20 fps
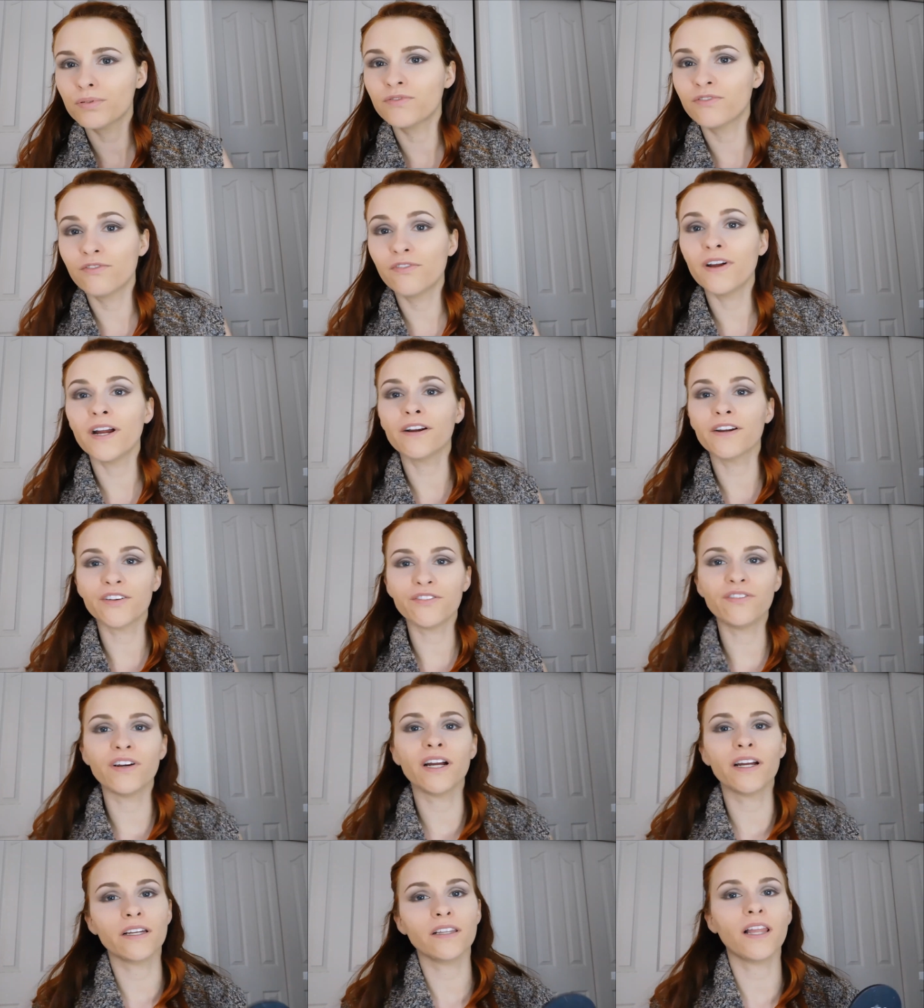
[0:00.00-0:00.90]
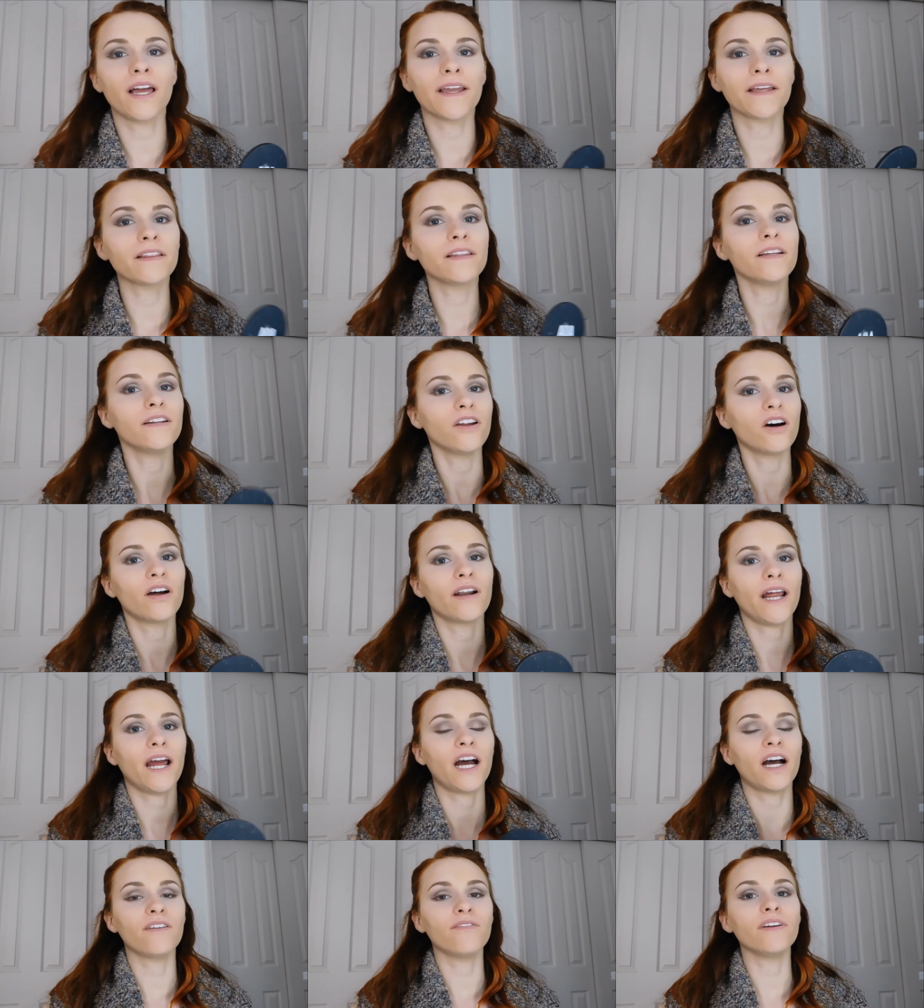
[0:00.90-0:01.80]
very, very likely not
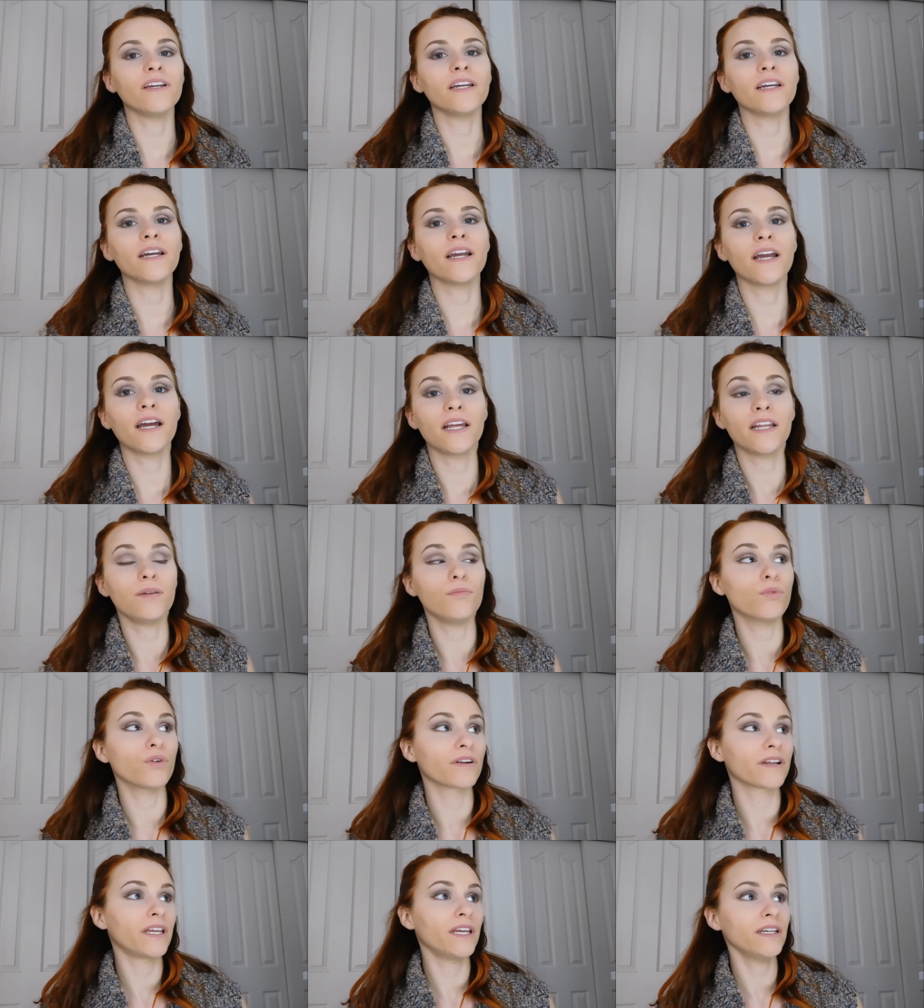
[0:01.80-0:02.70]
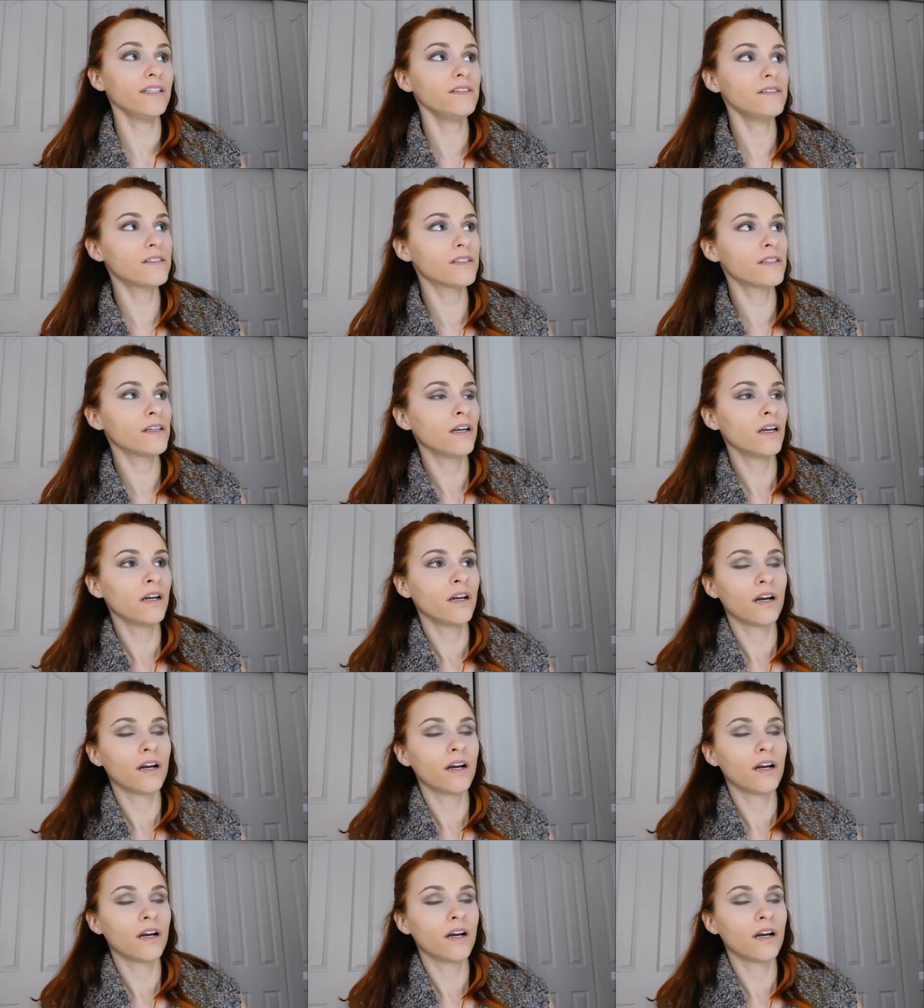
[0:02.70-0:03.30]
having any more kids,